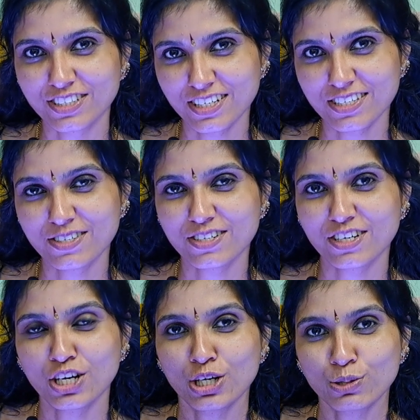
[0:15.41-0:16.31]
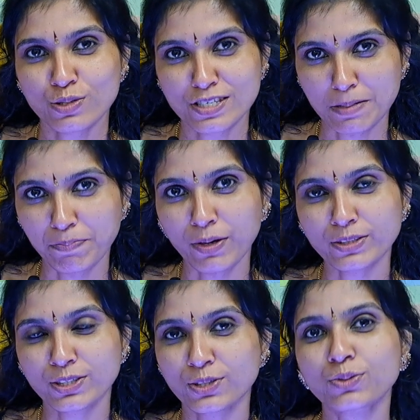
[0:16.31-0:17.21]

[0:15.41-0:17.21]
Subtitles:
just to support